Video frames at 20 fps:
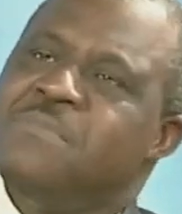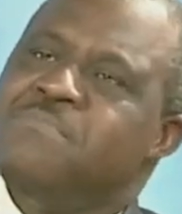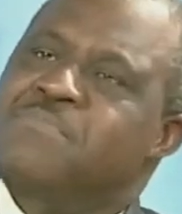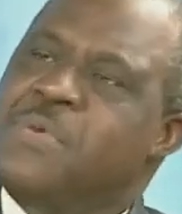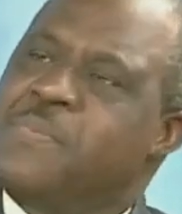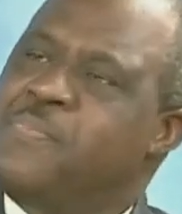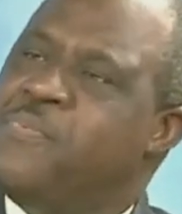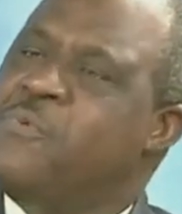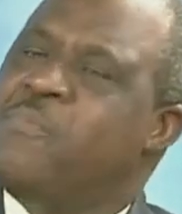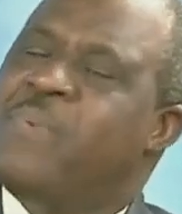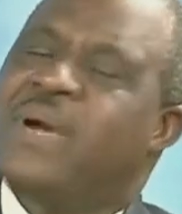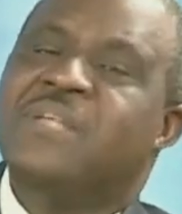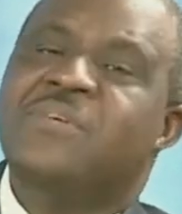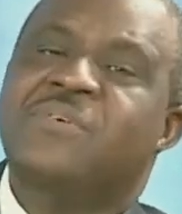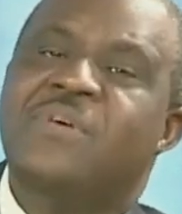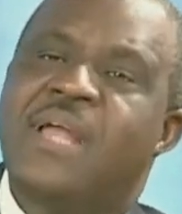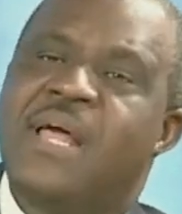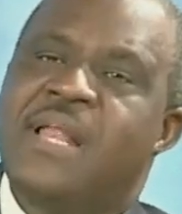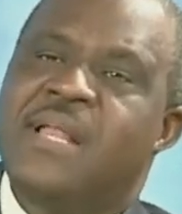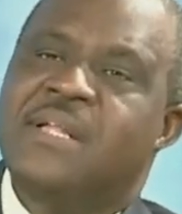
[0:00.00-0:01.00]
people,
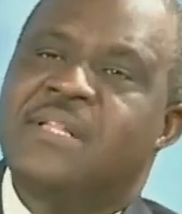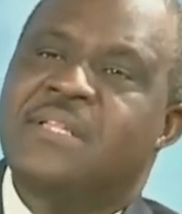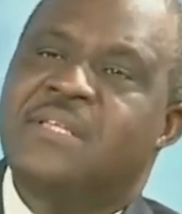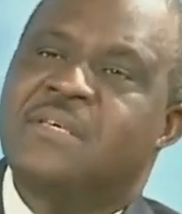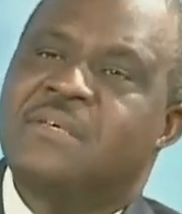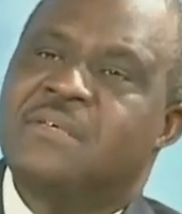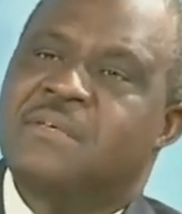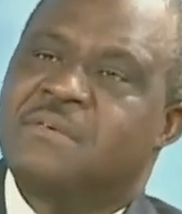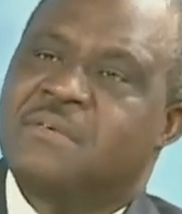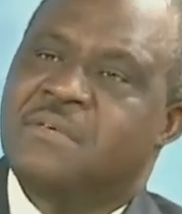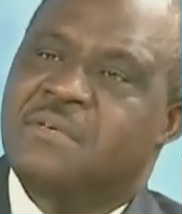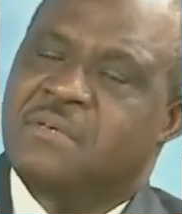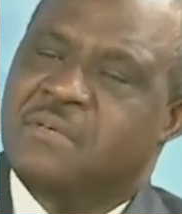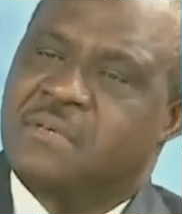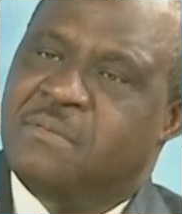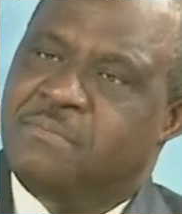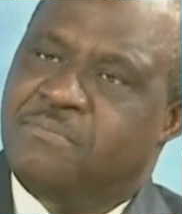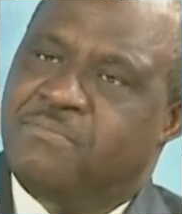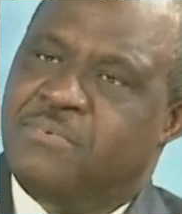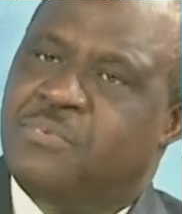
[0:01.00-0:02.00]
particularly the
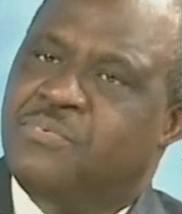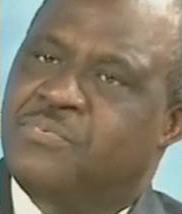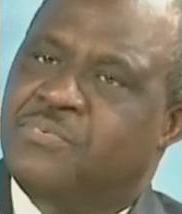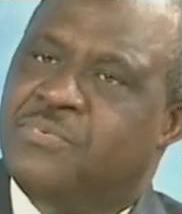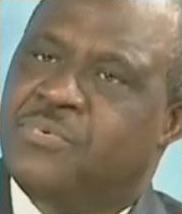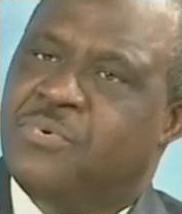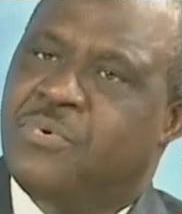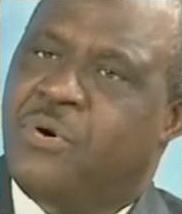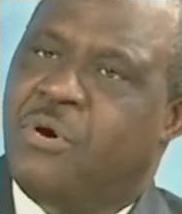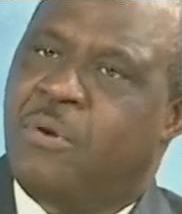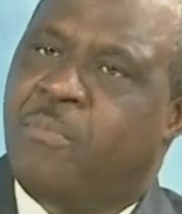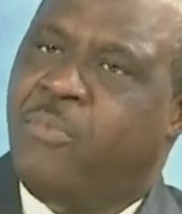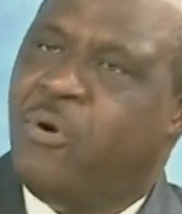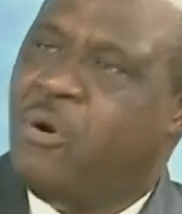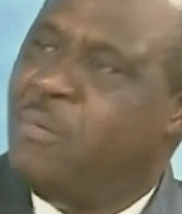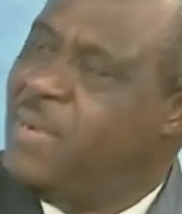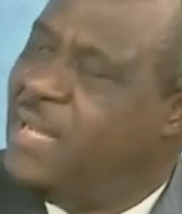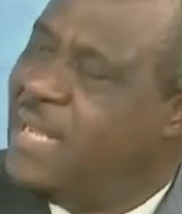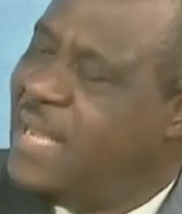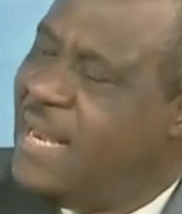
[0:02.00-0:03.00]
people we call public